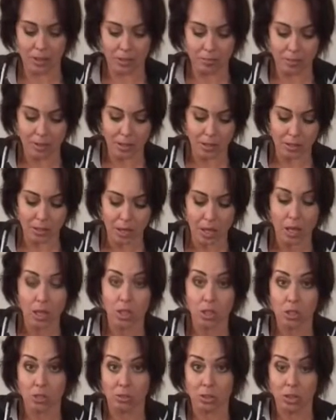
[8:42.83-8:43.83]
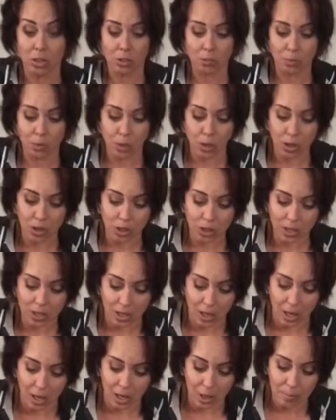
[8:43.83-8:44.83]
same length, so I'm just pushing
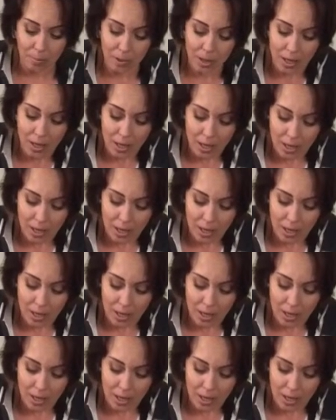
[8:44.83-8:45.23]
it up,